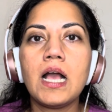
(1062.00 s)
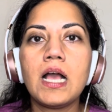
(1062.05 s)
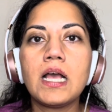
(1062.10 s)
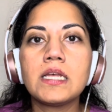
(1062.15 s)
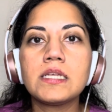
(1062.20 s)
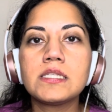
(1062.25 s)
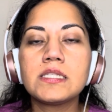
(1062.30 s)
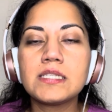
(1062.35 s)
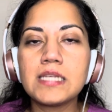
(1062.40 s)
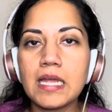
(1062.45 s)

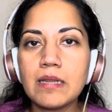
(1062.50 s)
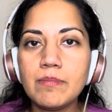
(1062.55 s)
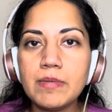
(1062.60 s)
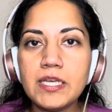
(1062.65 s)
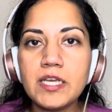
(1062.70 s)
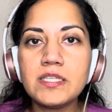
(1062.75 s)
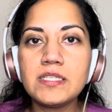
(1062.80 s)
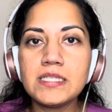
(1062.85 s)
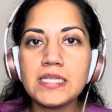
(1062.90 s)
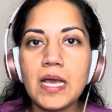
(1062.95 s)
send me
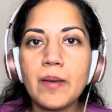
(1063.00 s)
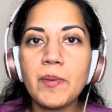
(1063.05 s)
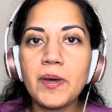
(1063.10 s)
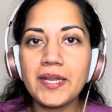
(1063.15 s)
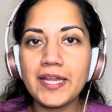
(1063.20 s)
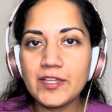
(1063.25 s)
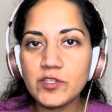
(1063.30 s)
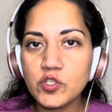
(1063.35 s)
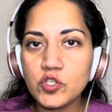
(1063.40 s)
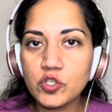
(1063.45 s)
a DM on
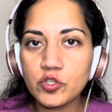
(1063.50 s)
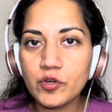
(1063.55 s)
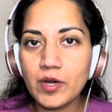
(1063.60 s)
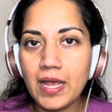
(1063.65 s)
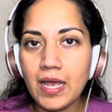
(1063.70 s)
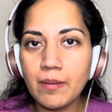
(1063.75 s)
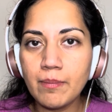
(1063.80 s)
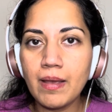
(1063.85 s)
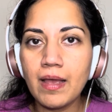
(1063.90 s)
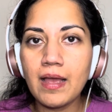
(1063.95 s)

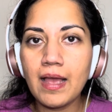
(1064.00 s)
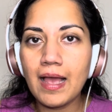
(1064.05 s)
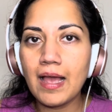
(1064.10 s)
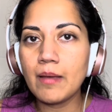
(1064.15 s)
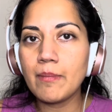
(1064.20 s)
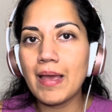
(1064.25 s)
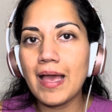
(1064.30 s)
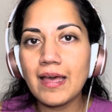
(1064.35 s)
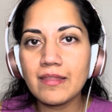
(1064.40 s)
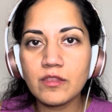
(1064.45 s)
Instagram.
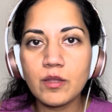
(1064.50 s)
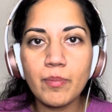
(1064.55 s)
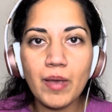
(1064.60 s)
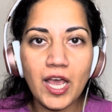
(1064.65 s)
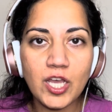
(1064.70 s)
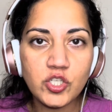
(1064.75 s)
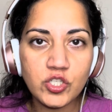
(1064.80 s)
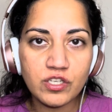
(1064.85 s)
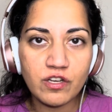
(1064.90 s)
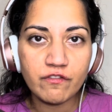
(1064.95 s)
I'm at The
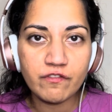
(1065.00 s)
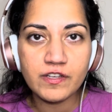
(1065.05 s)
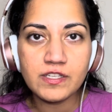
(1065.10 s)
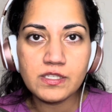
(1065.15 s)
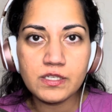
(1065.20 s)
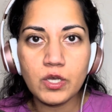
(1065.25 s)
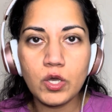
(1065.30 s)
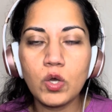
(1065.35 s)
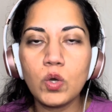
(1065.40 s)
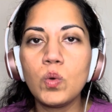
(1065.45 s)
Passionate
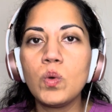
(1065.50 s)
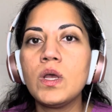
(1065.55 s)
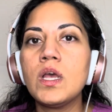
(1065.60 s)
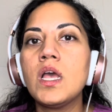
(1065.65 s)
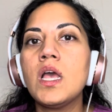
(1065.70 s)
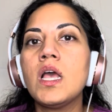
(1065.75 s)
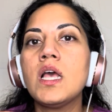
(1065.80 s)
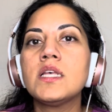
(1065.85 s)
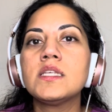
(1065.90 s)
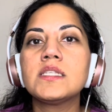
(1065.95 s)
Physio.
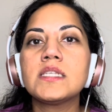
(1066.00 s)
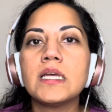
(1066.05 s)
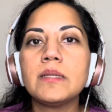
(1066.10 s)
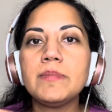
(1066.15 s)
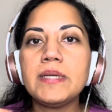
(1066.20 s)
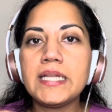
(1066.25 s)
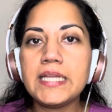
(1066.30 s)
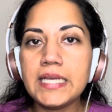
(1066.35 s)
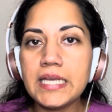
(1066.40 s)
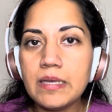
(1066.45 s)
Send
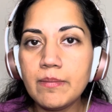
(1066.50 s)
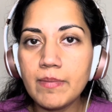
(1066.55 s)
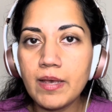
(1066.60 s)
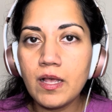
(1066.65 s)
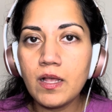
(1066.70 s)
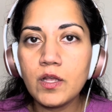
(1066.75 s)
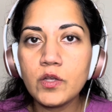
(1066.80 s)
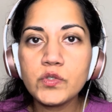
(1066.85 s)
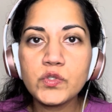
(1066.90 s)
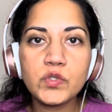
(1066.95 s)
me an
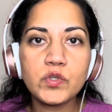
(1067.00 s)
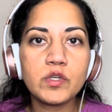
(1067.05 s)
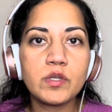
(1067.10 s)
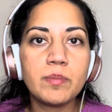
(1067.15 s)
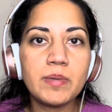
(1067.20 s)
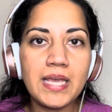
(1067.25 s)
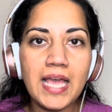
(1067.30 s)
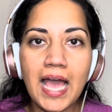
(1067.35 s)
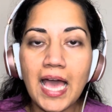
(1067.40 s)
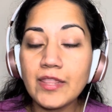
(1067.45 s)
email,
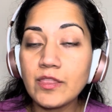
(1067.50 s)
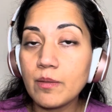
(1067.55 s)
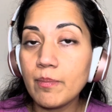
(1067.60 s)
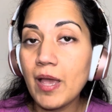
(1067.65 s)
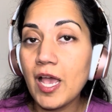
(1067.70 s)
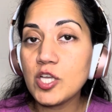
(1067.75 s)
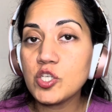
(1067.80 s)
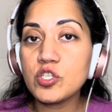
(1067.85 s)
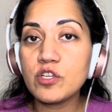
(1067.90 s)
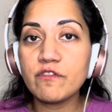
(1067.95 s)

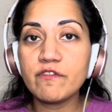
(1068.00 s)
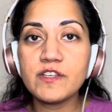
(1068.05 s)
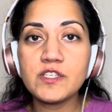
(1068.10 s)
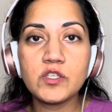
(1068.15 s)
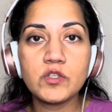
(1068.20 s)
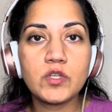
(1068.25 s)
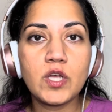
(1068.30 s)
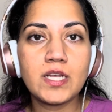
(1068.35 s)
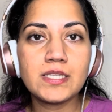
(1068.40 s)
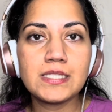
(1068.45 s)

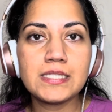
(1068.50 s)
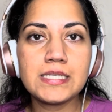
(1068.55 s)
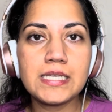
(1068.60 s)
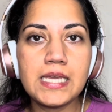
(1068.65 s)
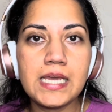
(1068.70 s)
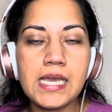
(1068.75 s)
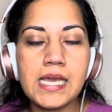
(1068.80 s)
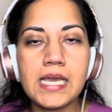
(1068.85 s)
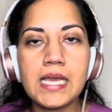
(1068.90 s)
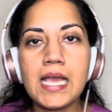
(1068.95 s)

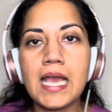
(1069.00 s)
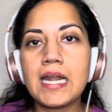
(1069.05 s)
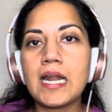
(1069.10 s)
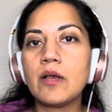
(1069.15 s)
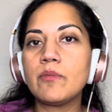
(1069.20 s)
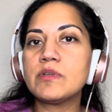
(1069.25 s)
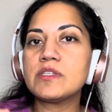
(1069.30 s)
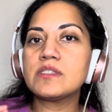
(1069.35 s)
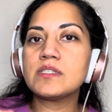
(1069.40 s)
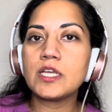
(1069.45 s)
sudhabi@thepassionatephysio.ca, and I
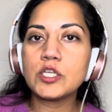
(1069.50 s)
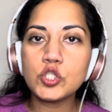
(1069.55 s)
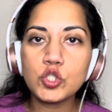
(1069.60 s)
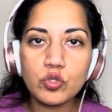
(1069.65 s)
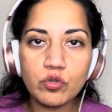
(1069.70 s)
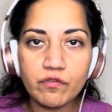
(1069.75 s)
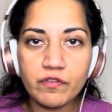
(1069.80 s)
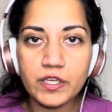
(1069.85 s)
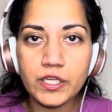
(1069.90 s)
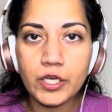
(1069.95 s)
will send you
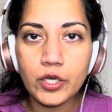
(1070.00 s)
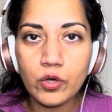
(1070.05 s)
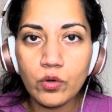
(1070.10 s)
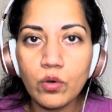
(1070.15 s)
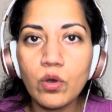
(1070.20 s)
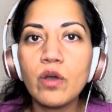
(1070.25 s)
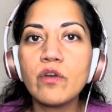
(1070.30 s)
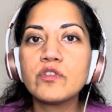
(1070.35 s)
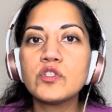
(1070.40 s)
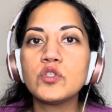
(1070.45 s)
a video
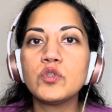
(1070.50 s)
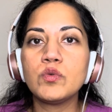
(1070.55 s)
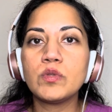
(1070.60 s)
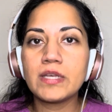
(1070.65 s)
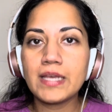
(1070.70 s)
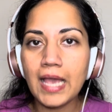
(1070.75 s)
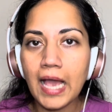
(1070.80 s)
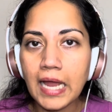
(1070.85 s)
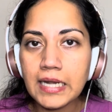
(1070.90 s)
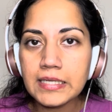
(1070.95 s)
to the
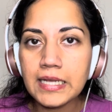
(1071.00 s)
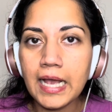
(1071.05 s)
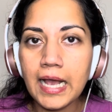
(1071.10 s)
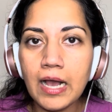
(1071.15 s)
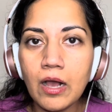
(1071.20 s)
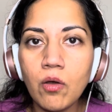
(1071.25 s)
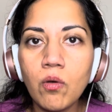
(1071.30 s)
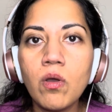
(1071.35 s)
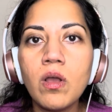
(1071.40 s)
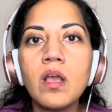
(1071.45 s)

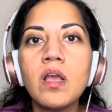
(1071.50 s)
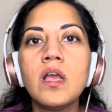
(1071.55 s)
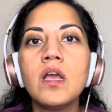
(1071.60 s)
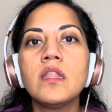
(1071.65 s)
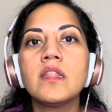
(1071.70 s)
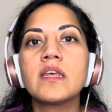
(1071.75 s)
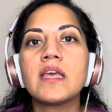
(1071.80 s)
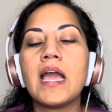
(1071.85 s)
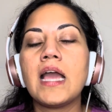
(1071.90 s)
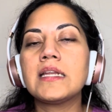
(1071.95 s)
cat-cow.
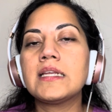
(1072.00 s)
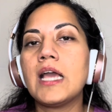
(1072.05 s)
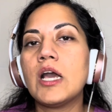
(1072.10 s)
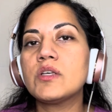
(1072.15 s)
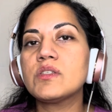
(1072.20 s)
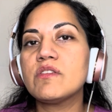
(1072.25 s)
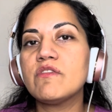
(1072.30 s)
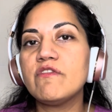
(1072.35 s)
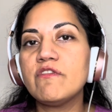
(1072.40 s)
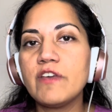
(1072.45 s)
The cat-cow
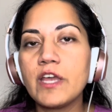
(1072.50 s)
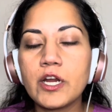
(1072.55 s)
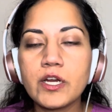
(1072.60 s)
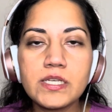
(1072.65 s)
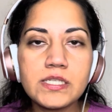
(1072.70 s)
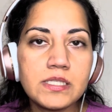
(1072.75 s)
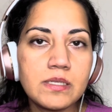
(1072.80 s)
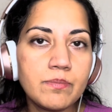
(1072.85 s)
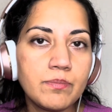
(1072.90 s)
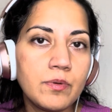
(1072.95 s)
is a very
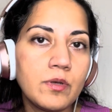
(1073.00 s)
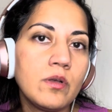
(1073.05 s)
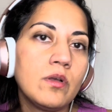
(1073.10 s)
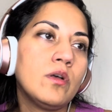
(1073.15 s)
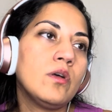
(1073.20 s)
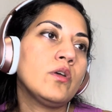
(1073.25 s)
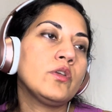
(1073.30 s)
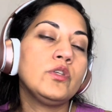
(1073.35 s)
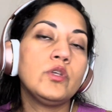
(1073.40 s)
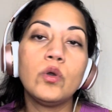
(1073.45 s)

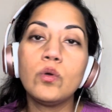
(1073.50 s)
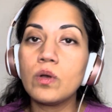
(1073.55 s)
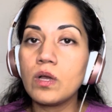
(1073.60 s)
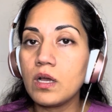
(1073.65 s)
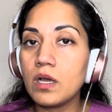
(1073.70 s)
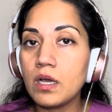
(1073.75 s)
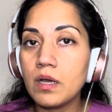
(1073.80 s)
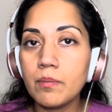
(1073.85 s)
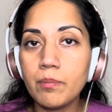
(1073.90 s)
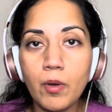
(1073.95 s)
simple
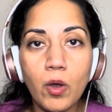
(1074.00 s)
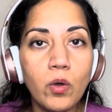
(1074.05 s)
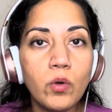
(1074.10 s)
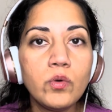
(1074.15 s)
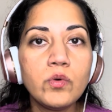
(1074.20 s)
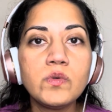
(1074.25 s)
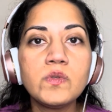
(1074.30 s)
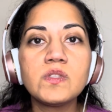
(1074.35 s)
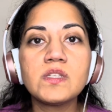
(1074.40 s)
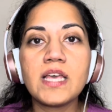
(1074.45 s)
yoga
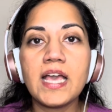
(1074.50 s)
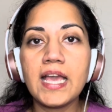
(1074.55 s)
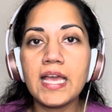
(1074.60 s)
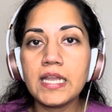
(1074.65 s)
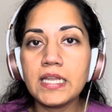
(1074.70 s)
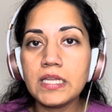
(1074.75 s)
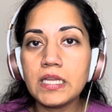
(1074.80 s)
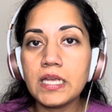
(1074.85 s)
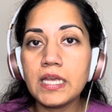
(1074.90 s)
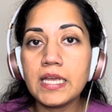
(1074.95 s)
pose,
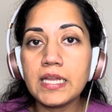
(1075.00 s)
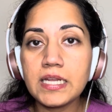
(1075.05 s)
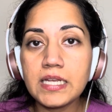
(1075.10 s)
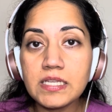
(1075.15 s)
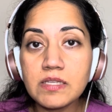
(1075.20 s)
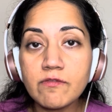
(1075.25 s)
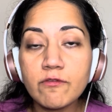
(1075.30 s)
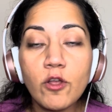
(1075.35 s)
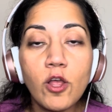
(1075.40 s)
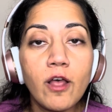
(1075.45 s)
and it
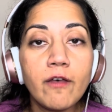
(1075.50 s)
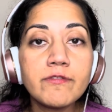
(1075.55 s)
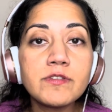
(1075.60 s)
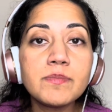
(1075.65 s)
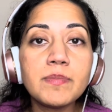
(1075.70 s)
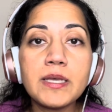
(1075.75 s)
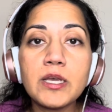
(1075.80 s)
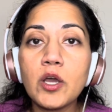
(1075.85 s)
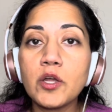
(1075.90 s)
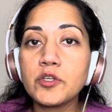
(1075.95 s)
involves
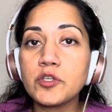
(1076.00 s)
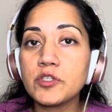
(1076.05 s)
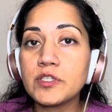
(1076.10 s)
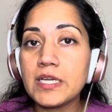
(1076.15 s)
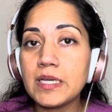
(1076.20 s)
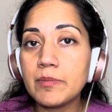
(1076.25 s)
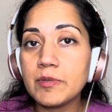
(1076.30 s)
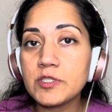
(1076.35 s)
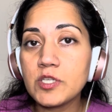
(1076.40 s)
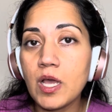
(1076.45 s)
being on your
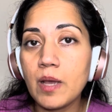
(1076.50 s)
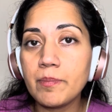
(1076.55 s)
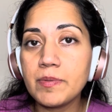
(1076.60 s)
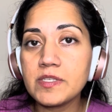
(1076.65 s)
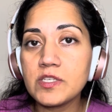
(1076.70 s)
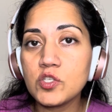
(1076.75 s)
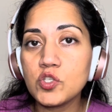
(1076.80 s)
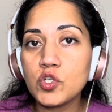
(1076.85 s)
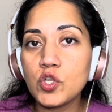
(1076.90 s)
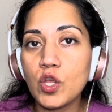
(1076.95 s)
tabletop
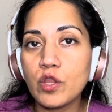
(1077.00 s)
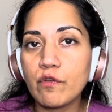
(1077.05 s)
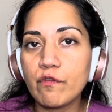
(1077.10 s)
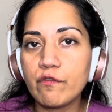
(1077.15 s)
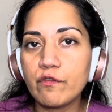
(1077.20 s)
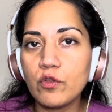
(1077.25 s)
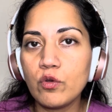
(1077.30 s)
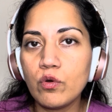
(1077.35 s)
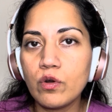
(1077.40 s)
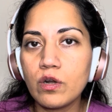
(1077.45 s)
position on the
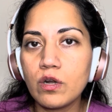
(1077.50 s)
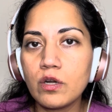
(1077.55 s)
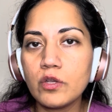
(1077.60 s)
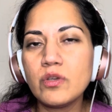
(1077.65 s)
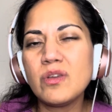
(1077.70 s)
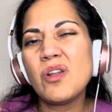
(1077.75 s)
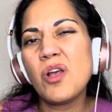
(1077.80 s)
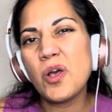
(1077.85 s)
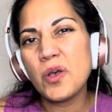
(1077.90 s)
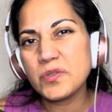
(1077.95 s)
floor. You
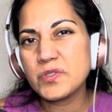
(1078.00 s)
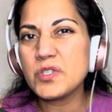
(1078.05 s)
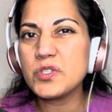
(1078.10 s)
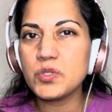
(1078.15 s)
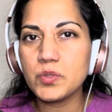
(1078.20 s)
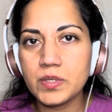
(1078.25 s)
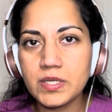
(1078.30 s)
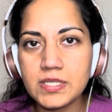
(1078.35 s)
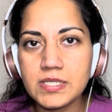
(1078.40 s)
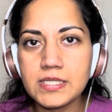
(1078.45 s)
can also
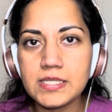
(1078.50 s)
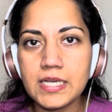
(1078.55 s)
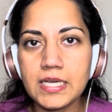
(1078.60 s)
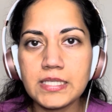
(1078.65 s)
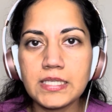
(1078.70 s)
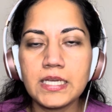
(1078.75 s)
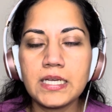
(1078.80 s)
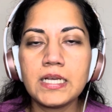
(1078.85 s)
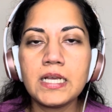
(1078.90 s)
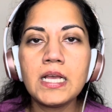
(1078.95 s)
do it in
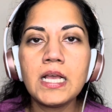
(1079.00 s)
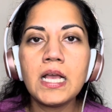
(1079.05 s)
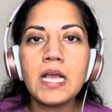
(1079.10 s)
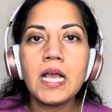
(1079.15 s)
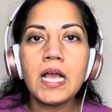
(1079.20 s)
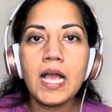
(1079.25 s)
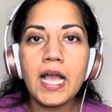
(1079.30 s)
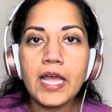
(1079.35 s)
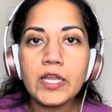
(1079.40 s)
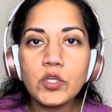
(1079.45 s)
standing,
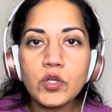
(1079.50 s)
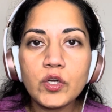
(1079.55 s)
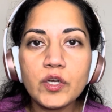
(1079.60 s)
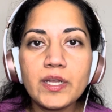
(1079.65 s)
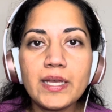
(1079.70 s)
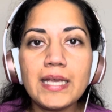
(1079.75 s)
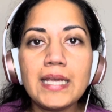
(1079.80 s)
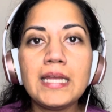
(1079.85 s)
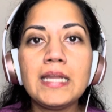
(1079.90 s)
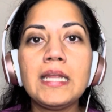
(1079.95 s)
and you're going
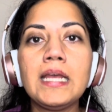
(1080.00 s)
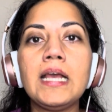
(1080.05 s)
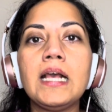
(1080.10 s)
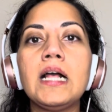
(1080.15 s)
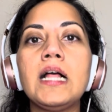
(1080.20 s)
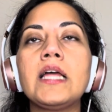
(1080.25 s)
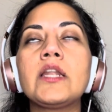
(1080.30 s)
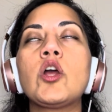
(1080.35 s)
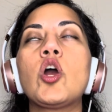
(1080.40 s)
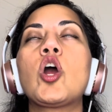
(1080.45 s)
to inhale
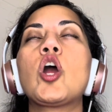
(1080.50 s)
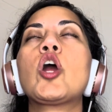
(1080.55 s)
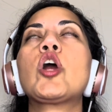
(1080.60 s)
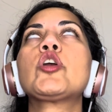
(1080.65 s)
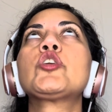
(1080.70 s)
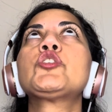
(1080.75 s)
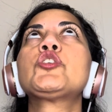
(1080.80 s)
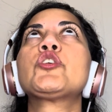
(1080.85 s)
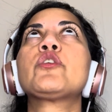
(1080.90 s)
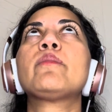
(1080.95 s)
and
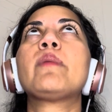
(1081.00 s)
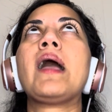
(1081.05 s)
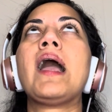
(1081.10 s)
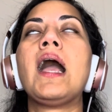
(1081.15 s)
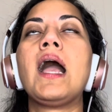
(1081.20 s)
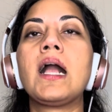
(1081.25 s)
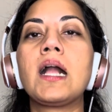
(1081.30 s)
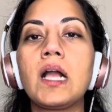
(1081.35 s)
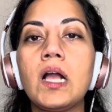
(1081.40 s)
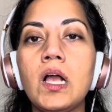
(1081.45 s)
arch your
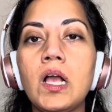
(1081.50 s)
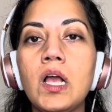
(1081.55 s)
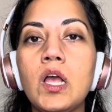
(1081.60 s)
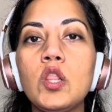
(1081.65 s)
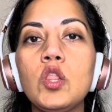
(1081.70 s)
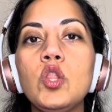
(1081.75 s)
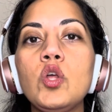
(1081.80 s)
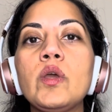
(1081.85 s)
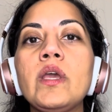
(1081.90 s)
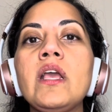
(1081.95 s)
back,
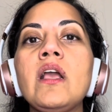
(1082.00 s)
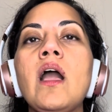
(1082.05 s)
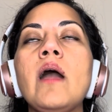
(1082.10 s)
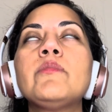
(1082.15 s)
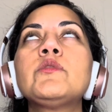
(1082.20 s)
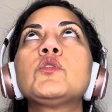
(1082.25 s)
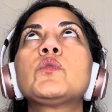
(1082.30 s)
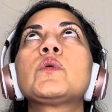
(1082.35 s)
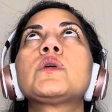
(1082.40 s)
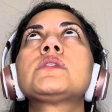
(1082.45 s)
looking up
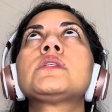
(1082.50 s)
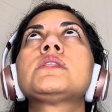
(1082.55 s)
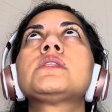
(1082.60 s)
towards the